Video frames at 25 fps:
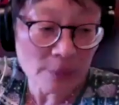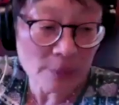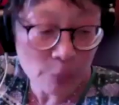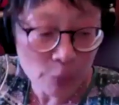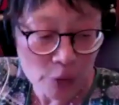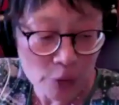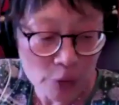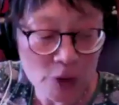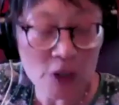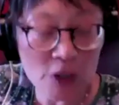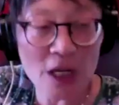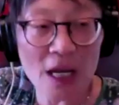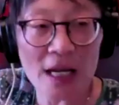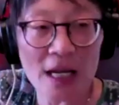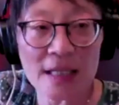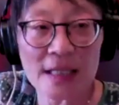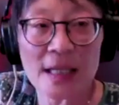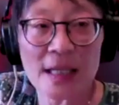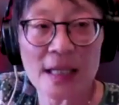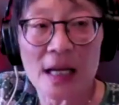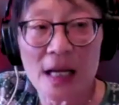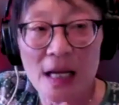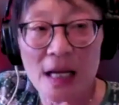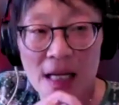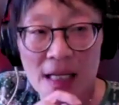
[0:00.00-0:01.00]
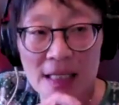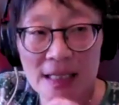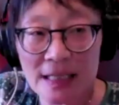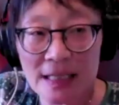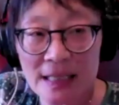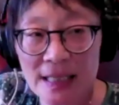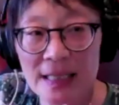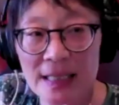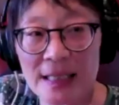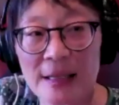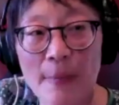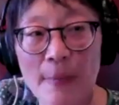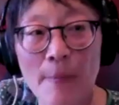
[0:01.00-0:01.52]
projects a
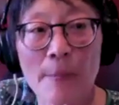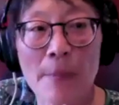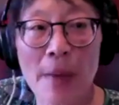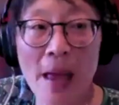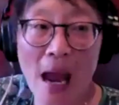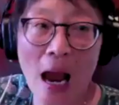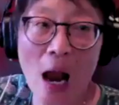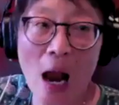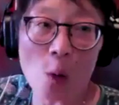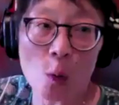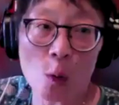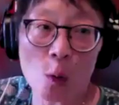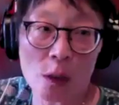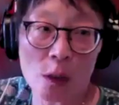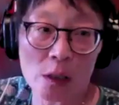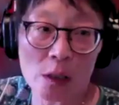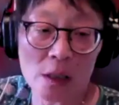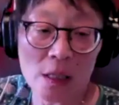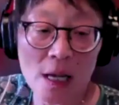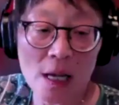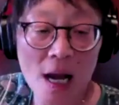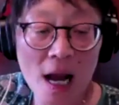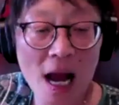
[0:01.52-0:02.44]
disempowered,